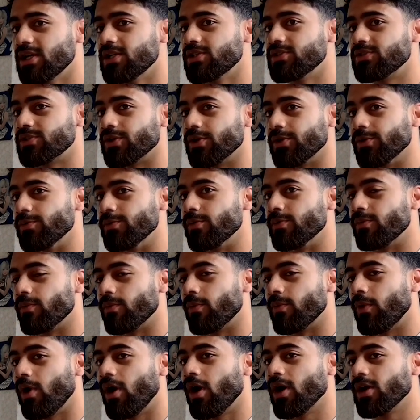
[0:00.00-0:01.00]
So
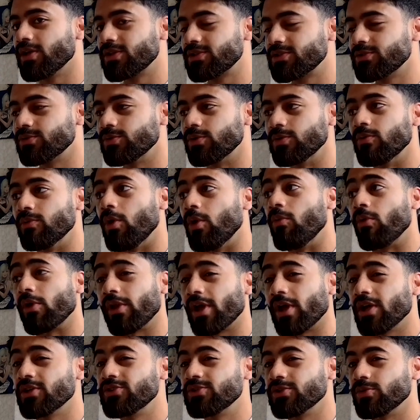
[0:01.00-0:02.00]
what I saw, or
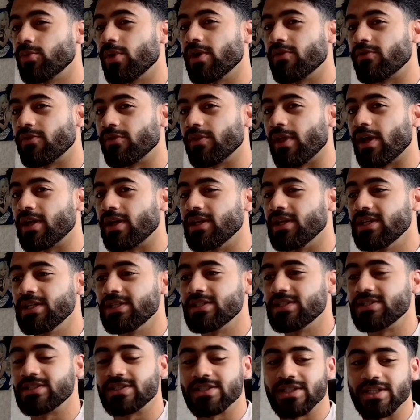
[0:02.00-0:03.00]
what I took away from that at
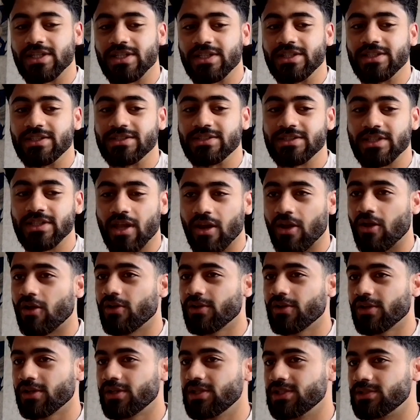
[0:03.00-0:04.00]
least, is
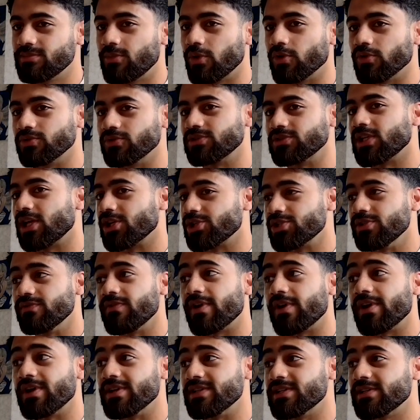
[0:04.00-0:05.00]
aligning these models is actually
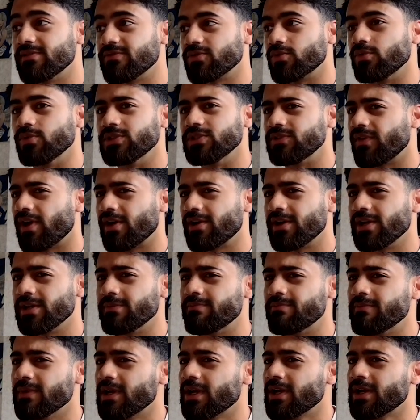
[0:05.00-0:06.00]
very difficult.
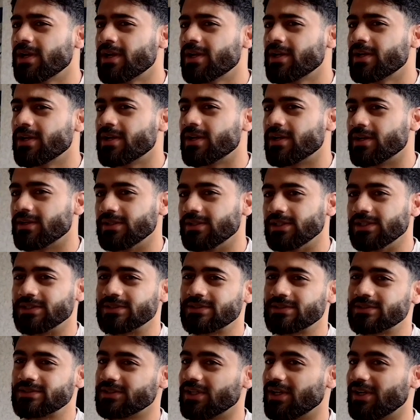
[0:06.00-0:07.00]

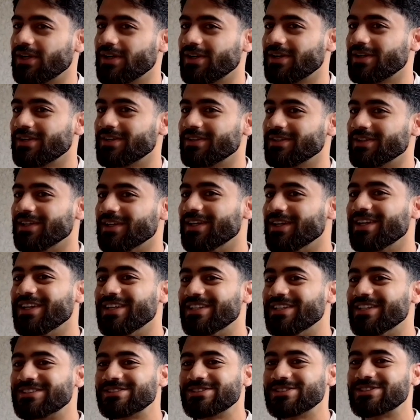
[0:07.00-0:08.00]
It's,
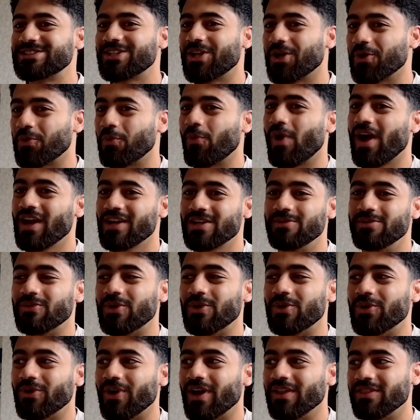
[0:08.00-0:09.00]
it's just like
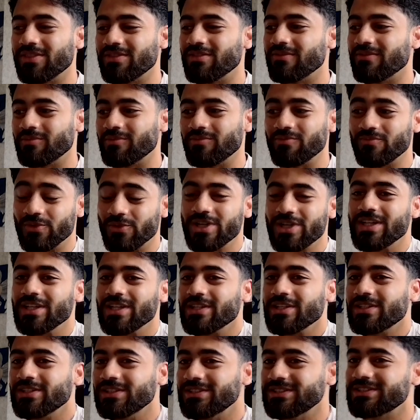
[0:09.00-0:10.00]
whack-a-mole, really,
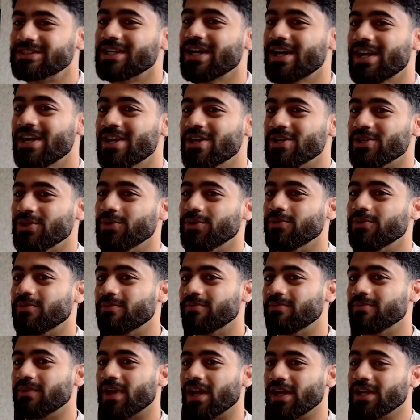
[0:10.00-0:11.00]
because you
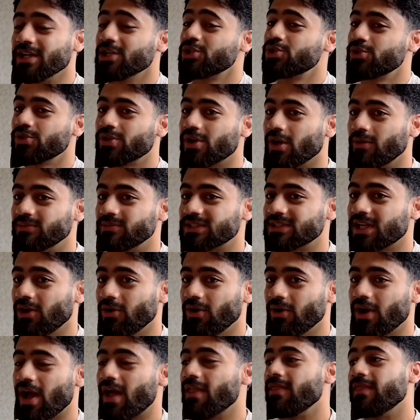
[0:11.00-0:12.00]
an issue comes
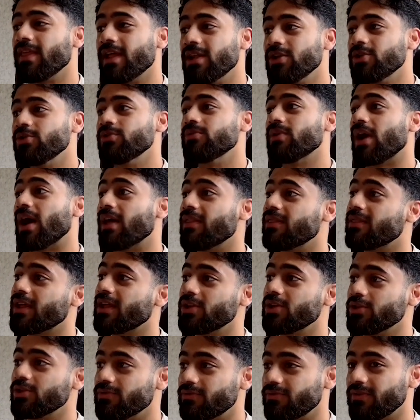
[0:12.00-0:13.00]
out and then
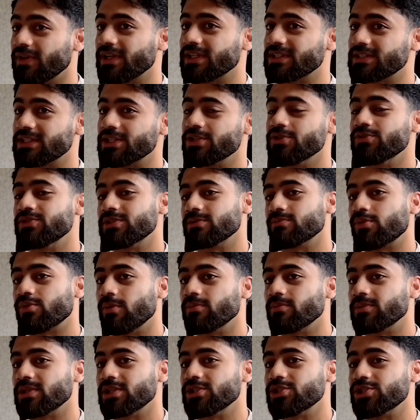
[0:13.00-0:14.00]
you fix it using
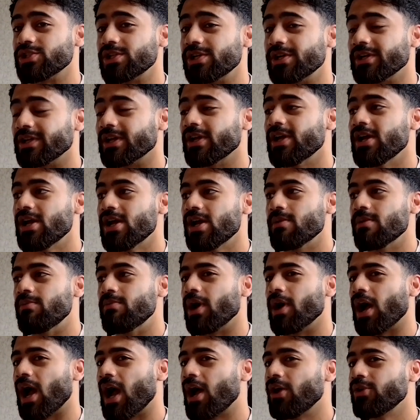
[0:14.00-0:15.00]
prompt engineering.
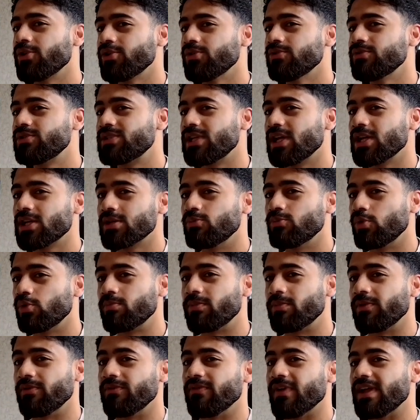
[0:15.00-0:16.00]
But how do you take a
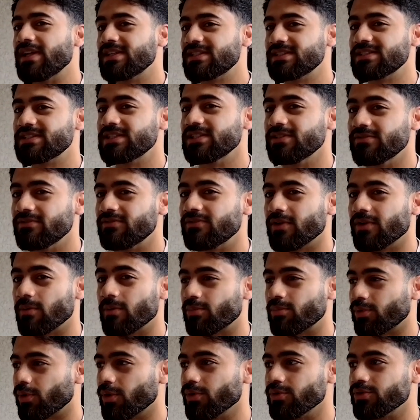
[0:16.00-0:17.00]
more preventative
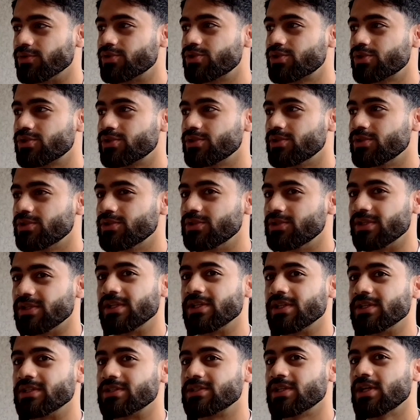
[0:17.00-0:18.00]
approach to
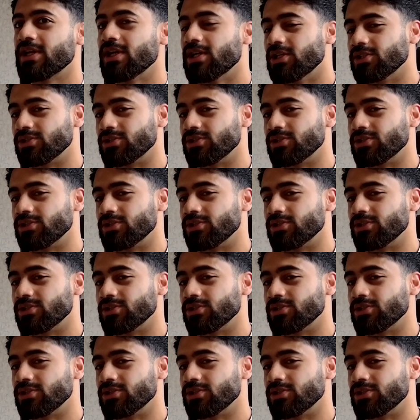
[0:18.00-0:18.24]
this?